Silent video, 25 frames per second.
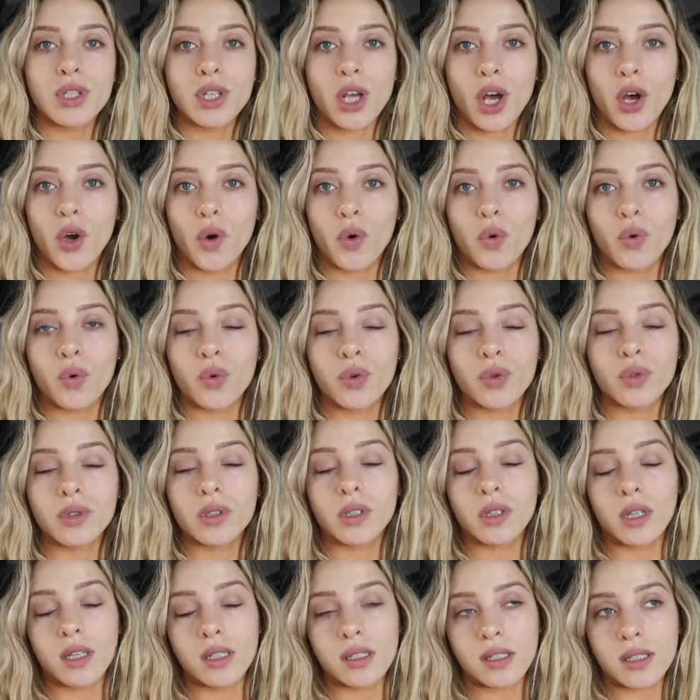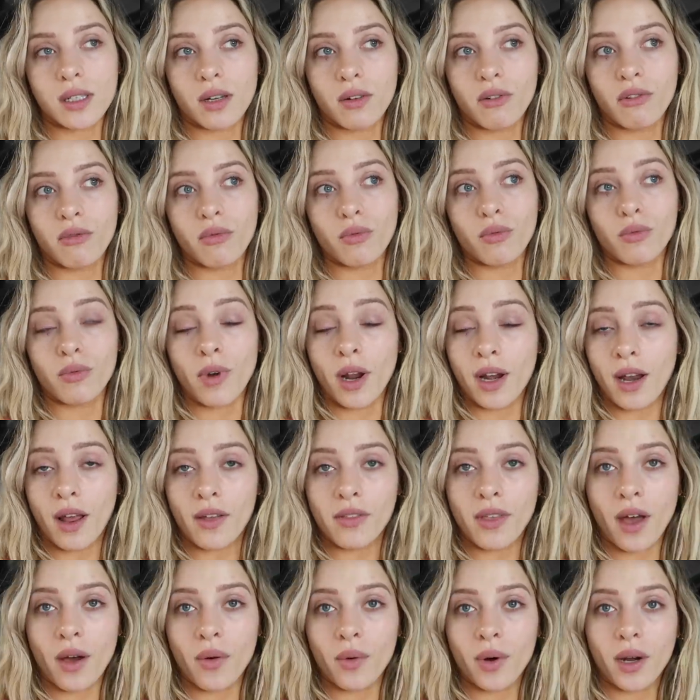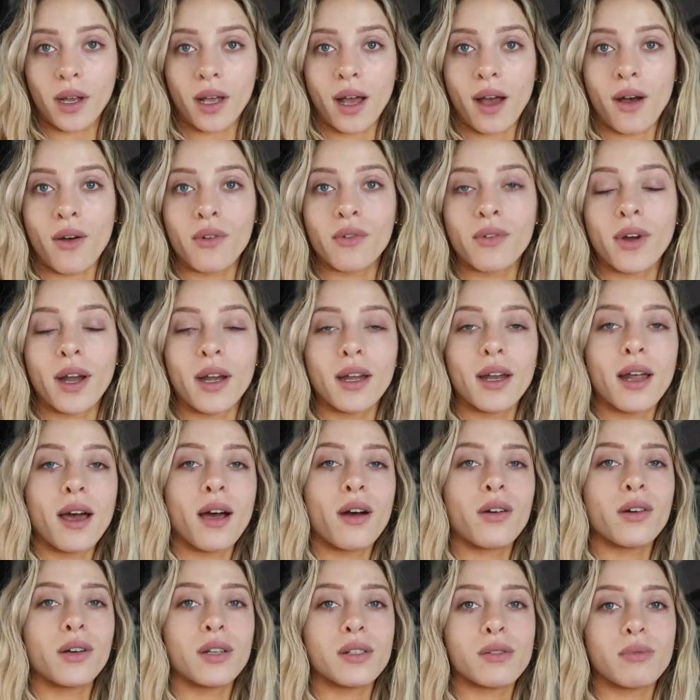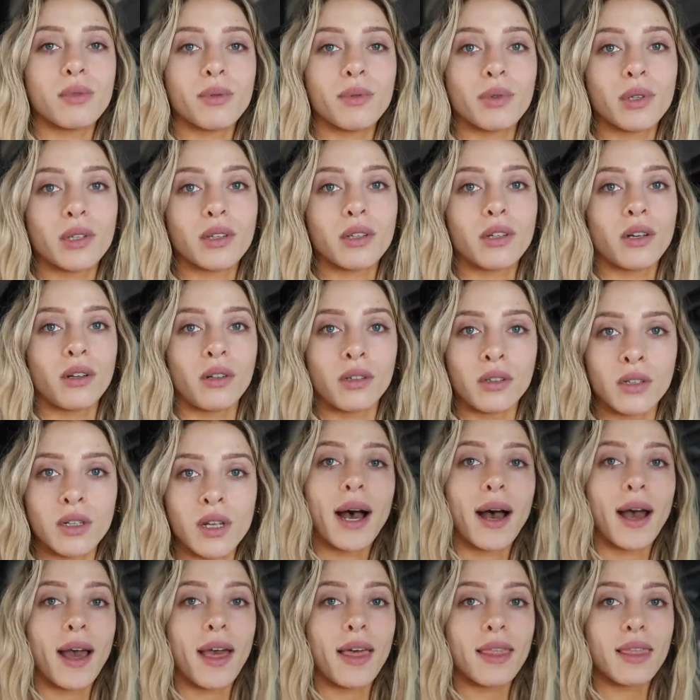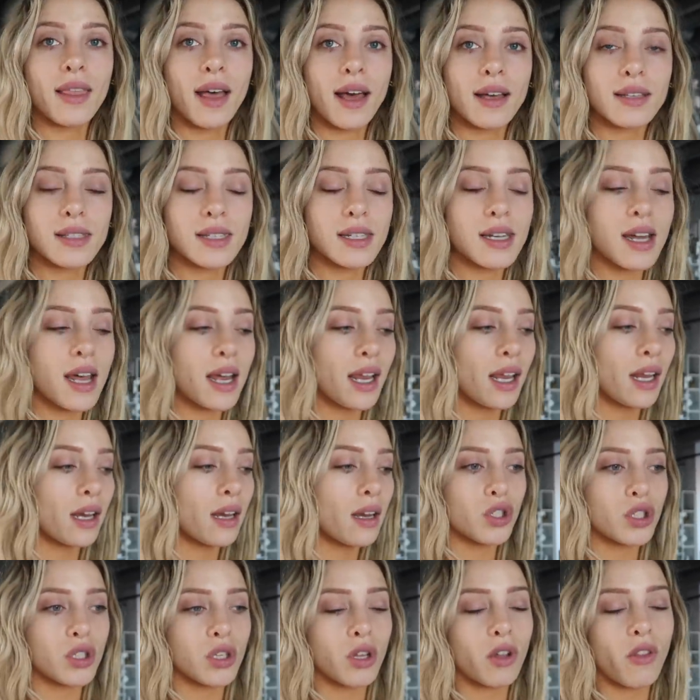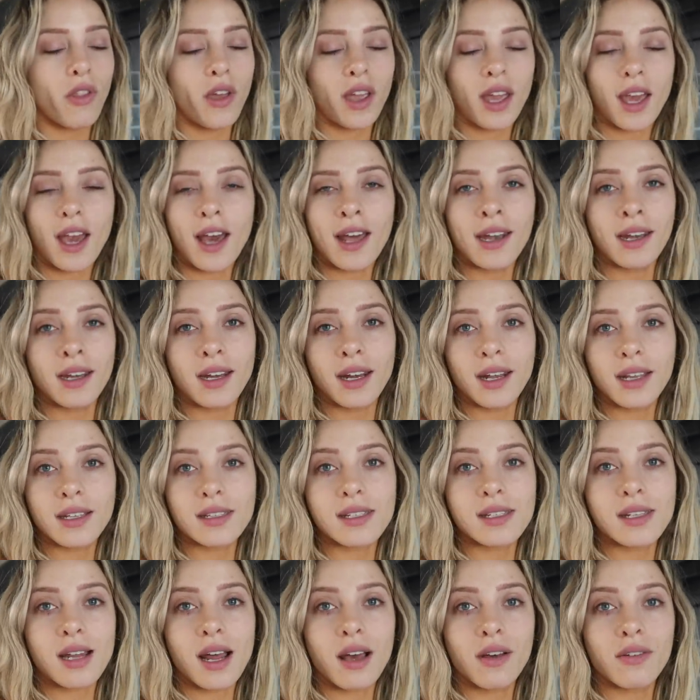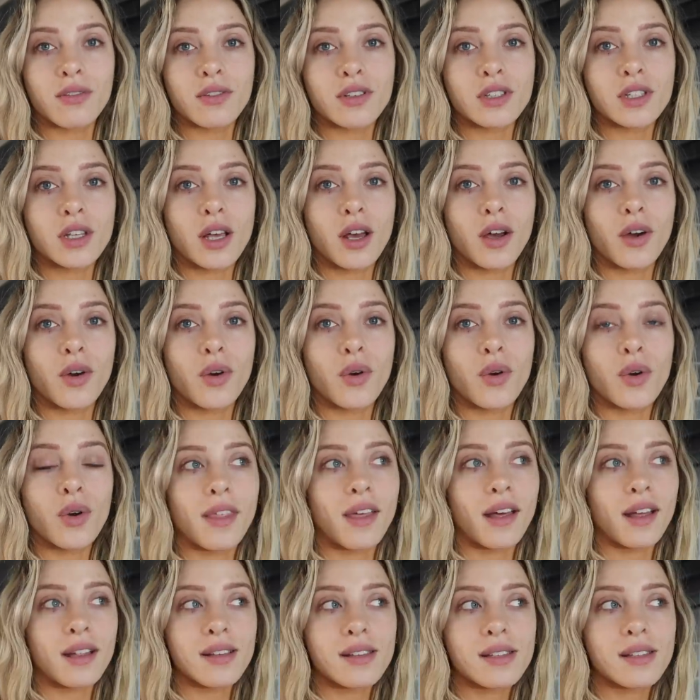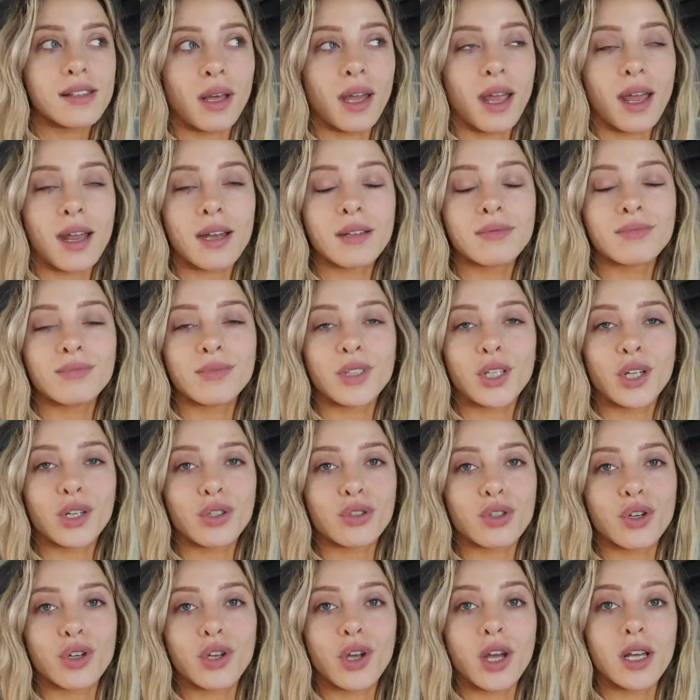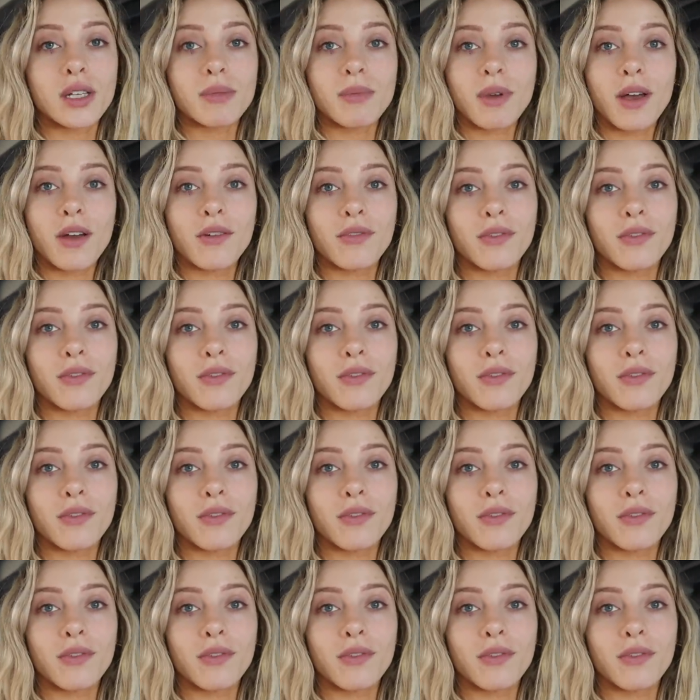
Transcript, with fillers: So clean, going to write out that workout right now because we were a little behind last night, just on like editing and stuff. So that's plan, and I'll show you guys my